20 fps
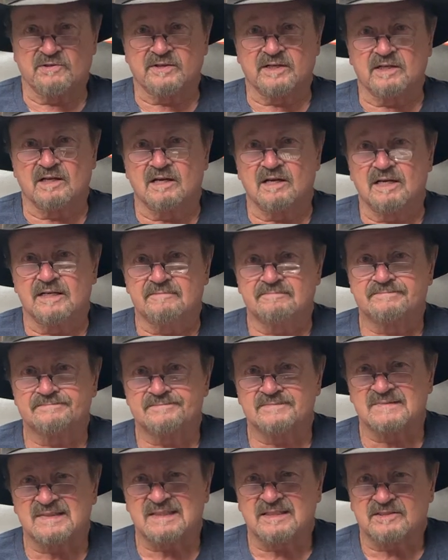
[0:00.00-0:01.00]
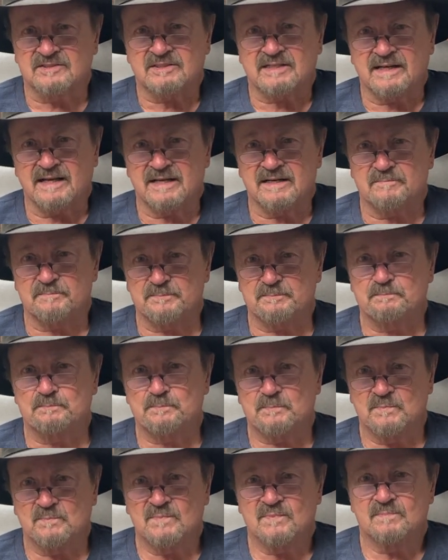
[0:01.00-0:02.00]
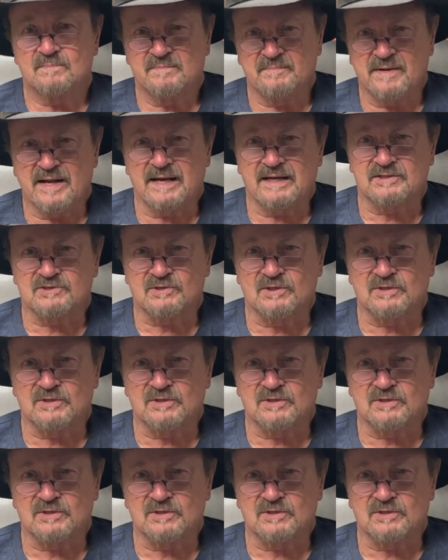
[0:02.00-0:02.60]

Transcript: the gun. It's kind of nice